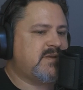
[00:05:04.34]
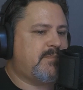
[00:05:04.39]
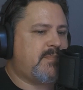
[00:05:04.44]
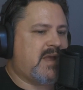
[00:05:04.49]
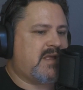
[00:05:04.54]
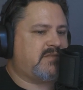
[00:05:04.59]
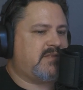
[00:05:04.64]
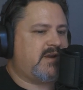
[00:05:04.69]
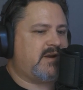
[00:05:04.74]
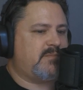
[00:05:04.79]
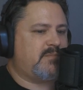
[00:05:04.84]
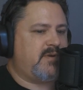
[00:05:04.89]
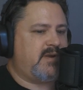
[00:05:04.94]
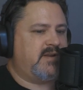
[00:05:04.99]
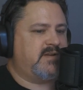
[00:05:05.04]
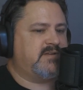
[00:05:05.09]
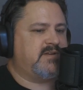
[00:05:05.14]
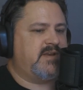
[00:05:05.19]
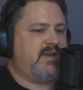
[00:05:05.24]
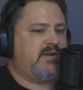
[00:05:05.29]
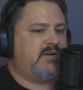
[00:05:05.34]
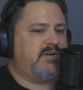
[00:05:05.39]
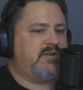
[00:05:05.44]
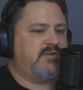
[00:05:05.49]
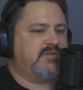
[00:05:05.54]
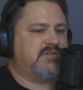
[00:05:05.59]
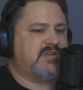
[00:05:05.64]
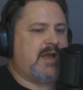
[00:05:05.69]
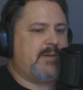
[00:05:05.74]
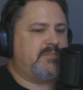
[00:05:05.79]
to bet they're planning to
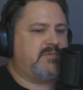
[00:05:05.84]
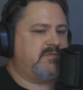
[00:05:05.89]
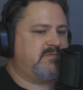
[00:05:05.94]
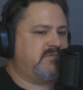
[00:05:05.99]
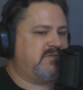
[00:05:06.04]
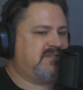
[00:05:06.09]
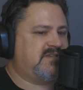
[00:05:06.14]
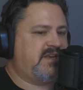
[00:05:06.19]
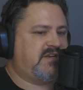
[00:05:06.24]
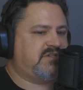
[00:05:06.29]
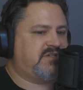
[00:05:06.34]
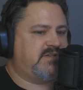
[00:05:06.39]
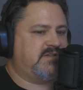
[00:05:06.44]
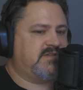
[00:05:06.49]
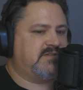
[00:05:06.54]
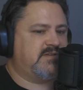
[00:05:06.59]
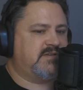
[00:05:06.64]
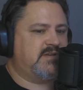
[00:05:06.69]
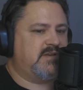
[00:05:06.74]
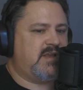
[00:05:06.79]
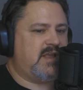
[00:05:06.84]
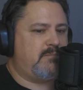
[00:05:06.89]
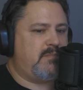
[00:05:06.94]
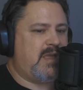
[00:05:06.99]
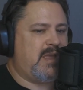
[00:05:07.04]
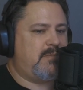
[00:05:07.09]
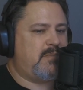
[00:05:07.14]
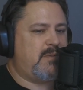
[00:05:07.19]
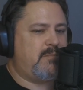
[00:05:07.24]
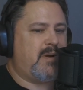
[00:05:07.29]
introduce optimizations and
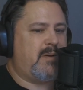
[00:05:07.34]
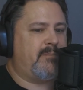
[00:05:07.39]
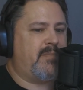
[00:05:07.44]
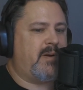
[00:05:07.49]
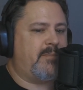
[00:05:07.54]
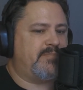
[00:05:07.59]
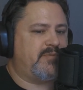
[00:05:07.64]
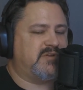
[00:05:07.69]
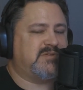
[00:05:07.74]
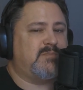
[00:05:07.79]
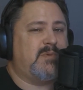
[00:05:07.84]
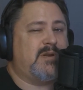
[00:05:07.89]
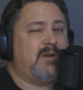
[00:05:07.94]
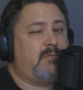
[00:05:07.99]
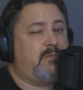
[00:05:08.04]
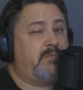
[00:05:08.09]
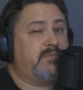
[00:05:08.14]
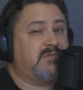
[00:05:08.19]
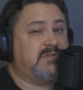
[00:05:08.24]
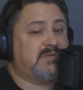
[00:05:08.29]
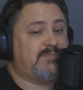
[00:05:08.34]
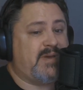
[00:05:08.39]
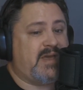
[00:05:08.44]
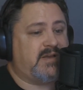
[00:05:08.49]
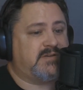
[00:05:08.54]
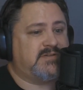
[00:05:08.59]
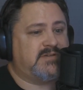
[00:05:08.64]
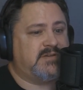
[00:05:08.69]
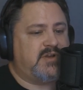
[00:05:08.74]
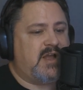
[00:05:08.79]
maybe bump up those minimum
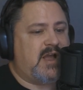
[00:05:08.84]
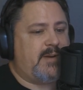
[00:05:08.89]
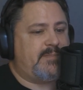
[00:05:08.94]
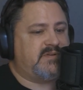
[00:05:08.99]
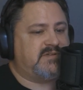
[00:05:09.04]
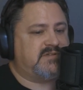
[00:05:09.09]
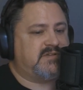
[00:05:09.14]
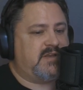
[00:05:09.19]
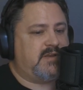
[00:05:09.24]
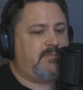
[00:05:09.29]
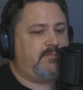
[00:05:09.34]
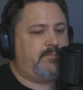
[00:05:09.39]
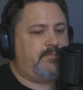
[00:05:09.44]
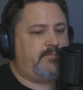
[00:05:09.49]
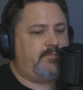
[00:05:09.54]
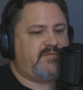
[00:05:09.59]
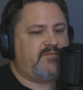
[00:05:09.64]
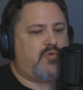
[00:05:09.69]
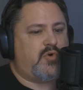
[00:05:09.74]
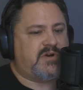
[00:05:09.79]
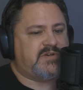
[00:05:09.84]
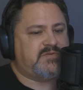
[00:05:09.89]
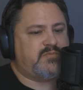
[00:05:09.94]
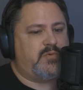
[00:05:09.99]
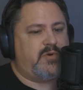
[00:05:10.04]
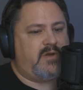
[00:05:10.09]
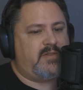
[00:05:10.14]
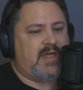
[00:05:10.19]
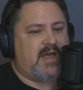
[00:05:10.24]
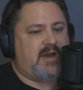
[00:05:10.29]
specs to compensate, which of
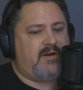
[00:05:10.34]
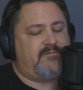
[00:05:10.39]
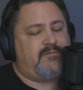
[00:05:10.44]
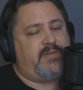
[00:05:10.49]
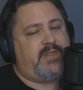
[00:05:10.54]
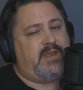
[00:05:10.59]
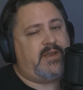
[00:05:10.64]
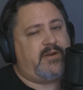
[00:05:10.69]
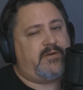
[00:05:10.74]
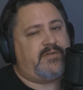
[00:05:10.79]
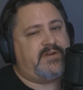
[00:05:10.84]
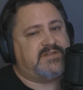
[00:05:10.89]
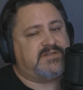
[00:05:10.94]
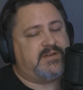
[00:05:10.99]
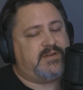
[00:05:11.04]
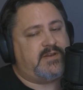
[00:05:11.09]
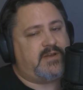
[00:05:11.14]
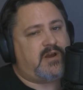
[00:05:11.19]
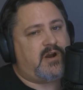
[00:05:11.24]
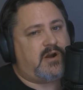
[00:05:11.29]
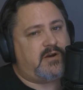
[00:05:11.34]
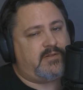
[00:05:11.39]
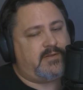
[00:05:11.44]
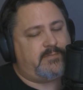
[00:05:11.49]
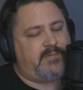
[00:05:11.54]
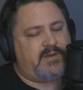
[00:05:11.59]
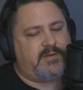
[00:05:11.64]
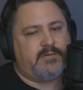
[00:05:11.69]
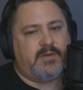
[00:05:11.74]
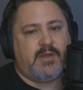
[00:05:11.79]
course will allow for the increase in the car
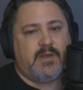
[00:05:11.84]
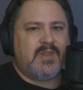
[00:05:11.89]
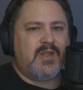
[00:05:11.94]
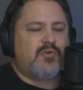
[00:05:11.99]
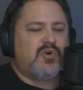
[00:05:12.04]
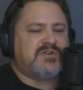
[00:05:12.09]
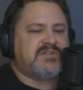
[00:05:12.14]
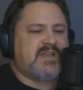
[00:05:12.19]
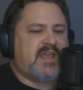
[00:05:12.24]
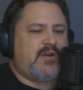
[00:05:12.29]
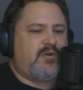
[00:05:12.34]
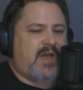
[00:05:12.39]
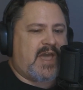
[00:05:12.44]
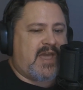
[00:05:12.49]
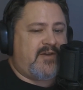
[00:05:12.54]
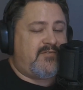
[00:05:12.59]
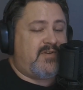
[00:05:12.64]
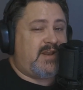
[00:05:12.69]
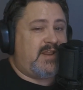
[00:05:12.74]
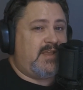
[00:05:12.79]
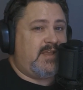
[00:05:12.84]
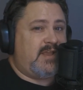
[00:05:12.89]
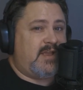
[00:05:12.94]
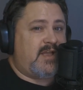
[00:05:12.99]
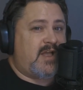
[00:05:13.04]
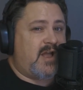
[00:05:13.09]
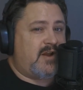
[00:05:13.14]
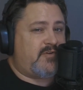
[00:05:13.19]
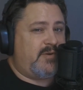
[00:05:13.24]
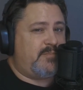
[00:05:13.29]
limit. And of course, I don't have any
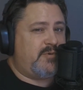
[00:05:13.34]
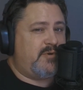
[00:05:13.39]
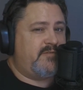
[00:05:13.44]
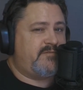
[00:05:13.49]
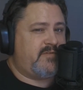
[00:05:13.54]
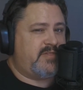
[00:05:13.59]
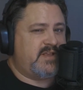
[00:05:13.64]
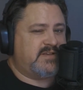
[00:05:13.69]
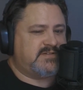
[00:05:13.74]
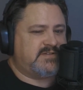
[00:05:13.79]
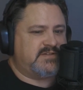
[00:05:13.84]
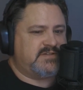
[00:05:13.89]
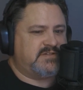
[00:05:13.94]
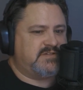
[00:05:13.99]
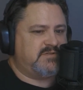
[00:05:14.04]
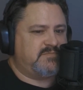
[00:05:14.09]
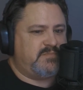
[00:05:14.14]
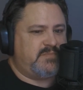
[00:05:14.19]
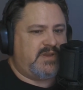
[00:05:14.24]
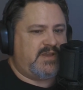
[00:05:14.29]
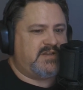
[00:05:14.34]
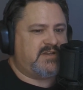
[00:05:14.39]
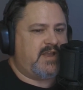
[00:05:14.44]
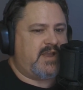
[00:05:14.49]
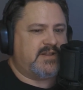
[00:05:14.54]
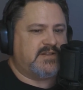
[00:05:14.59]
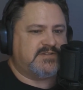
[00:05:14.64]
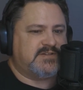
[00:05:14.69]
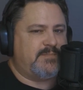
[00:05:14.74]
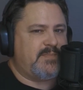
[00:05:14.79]
concrete proof of this. This is me
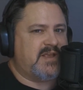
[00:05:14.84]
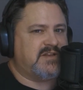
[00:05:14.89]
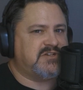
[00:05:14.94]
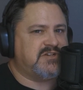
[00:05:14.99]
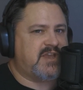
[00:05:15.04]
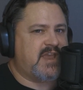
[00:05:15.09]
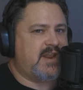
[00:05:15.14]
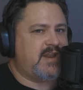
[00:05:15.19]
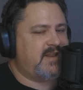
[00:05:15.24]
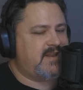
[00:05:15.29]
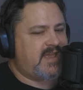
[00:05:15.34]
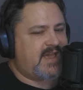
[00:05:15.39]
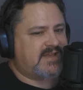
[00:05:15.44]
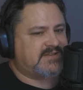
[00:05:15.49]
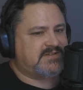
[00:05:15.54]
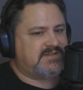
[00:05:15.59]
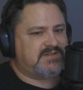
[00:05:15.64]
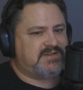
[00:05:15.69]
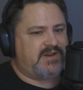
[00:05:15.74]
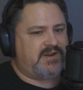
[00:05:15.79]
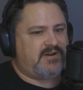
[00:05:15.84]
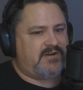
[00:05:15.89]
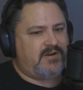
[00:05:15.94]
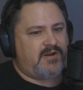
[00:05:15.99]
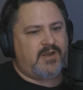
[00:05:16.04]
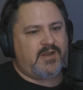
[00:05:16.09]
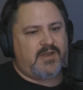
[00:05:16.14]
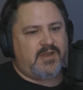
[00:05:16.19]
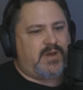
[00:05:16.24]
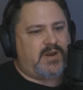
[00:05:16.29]
taking some educated guesses here,
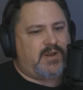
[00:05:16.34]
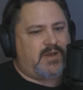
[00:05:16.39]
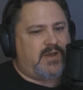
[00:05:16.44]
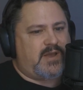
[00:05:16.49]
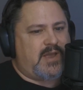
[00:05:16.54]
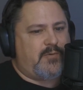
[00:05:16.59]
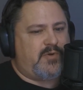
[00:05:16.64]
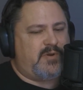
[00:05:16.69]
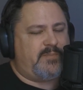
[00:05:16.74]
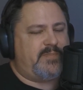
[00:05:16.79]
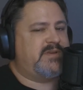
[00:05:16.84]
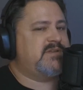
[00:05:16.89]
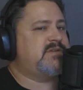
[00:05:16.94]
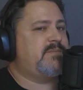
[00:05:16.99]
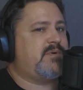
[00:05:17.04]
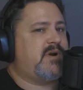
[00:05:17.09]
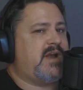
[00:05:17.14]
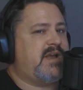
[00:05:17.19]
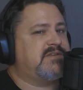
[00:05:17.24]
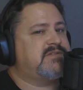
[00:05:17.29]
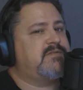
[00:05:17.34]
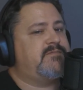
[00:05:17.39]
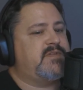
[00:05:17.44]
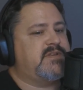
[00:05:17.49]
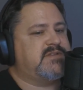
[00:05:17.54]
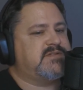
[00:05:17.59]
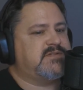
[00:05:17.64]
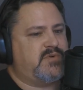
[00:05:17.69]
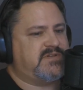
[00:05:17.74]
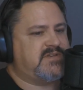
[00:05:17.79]
but I wouldn't be surprised if
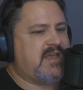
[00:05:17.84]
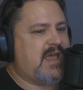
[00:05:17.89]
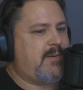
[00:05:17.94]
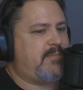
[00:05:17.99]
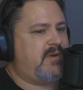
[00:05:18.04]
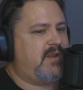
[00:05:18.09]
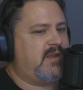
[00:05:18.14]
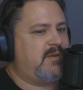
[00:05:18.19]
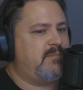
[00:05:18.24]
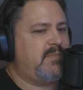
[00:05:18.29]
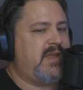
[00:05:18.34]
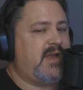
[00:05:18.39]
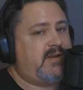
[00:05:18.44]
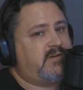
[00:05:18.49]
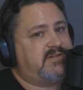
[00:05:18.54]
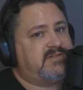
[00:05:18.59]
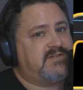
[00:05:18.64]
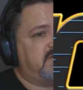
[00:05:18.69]
this is what's happening behind the